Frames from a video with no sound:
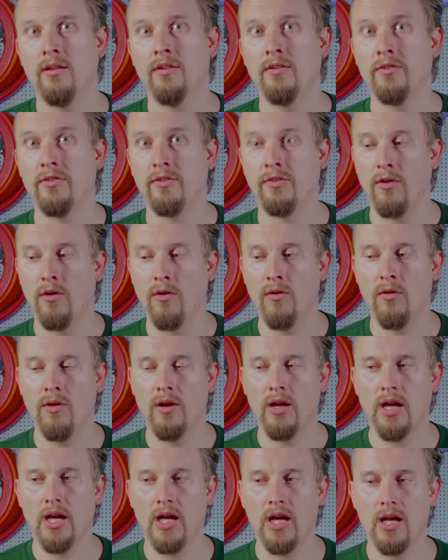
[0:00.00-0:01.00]

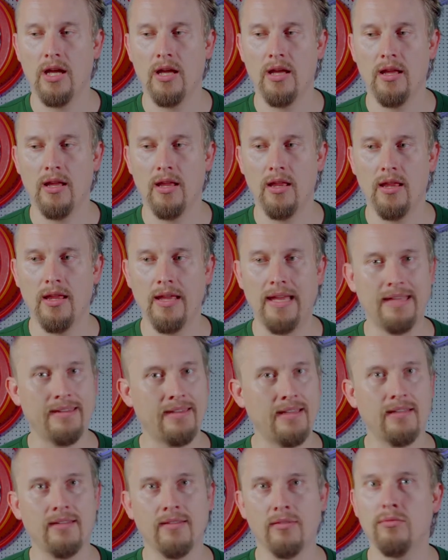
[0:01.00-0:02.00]
So,
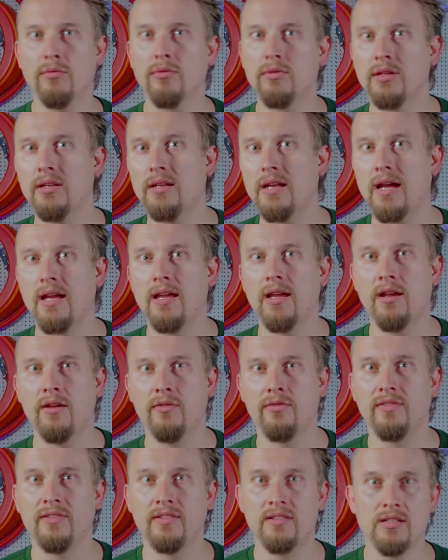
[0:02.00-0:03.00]
and that's a routine I
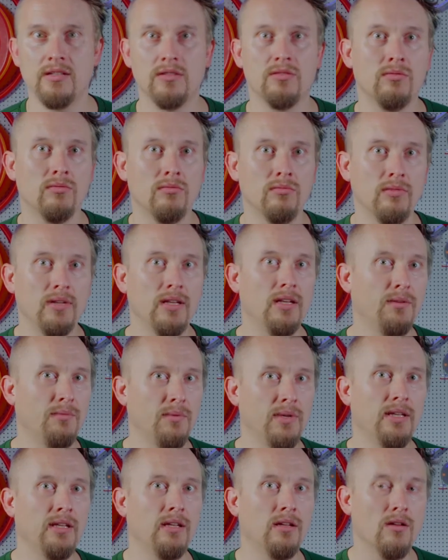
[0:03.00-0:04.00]
have stick to really,
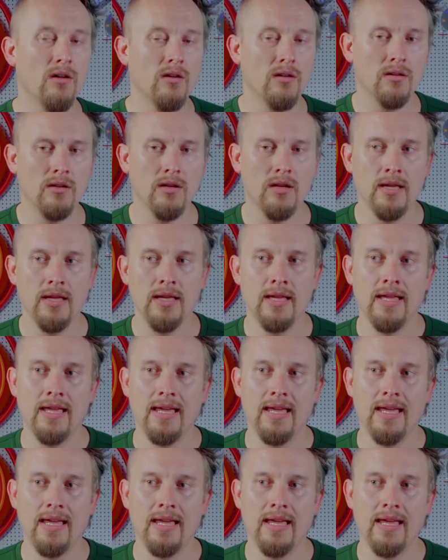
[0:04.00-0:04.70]
really long.